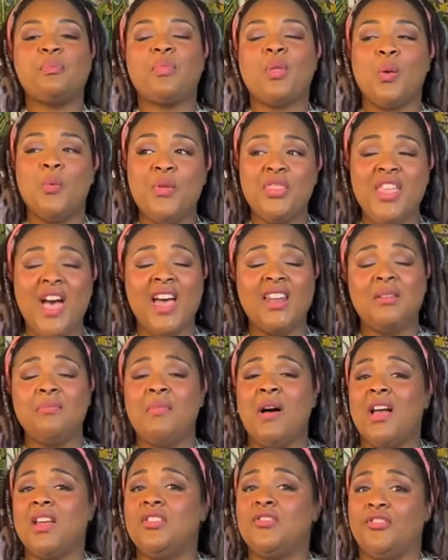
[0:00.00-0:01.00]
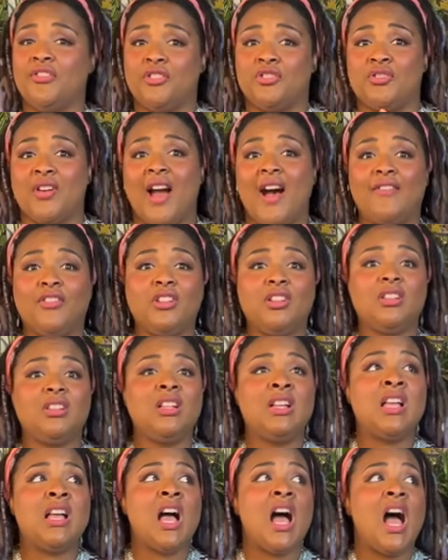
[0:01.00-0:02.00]
with that in mind for travel,
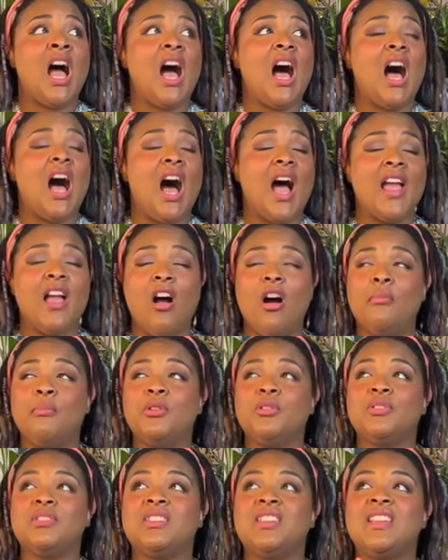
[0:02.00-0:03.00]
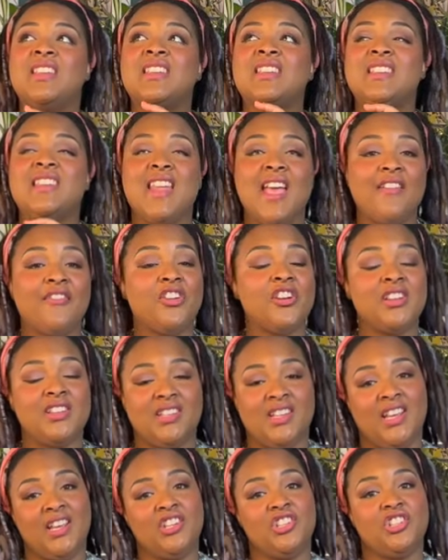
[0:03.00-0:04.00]
I almost never
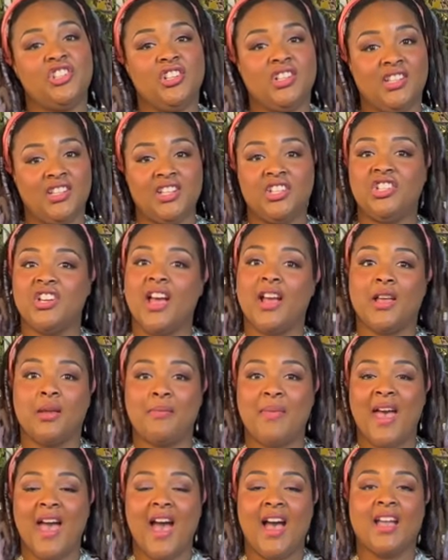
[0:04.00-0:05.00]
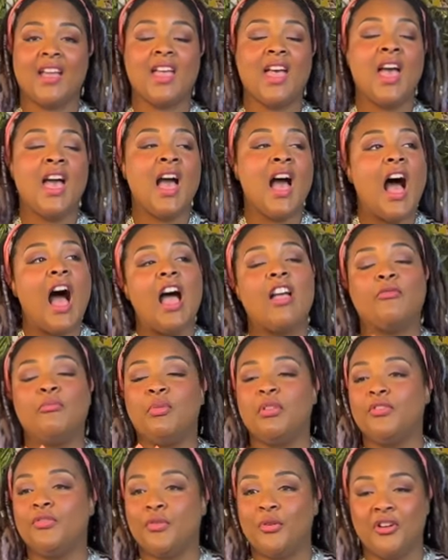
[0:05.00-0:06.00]
intentionally check a bag. I've
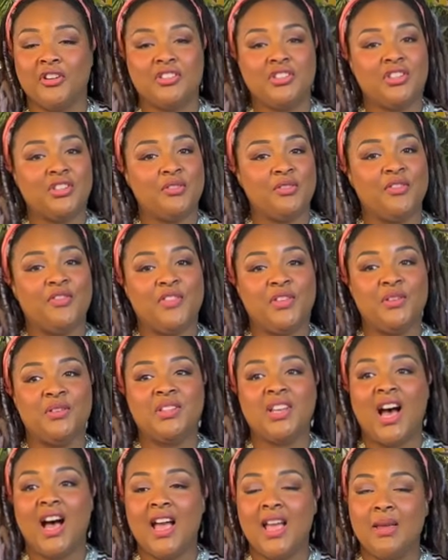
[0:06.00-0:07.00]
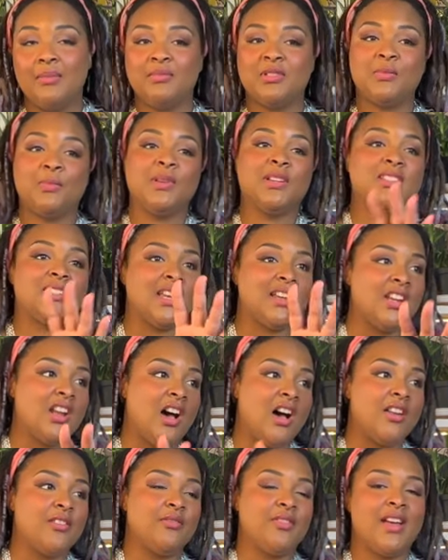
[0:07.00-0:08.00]
been forced to a few times because I
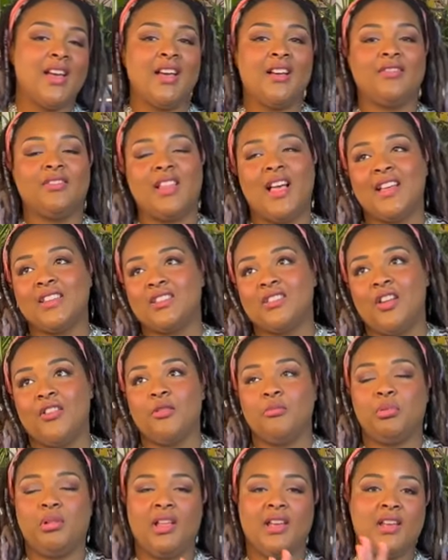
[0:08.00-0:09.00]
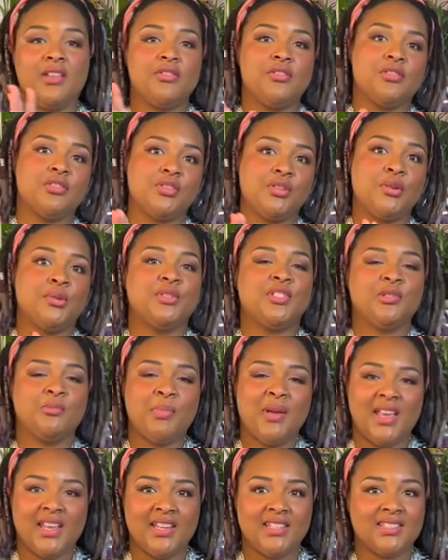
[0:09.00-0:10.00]
non rev, last on the plane, there's no
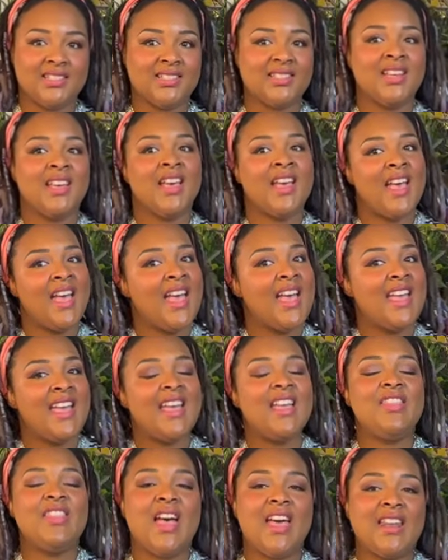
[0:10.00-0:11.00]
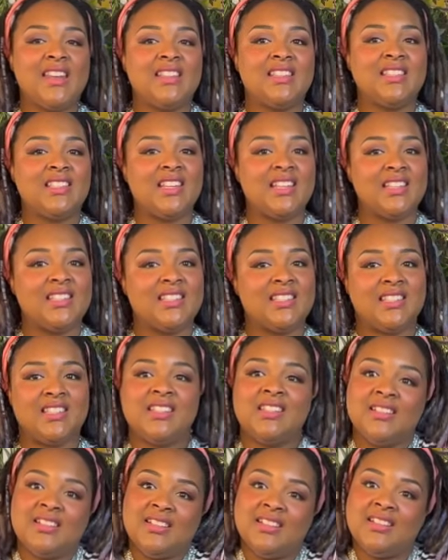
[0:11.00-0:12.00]
space. In that
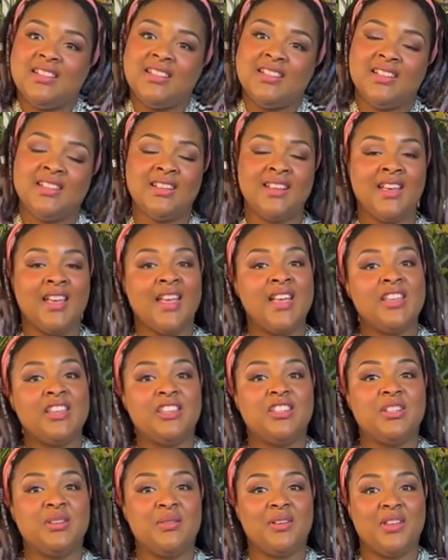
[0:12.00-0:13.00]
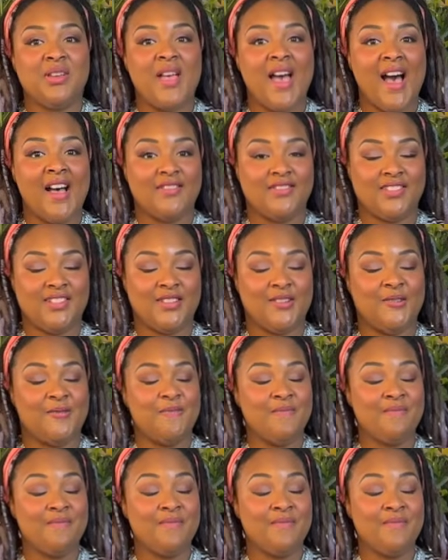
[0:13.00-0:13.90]
instance, you do what you have to.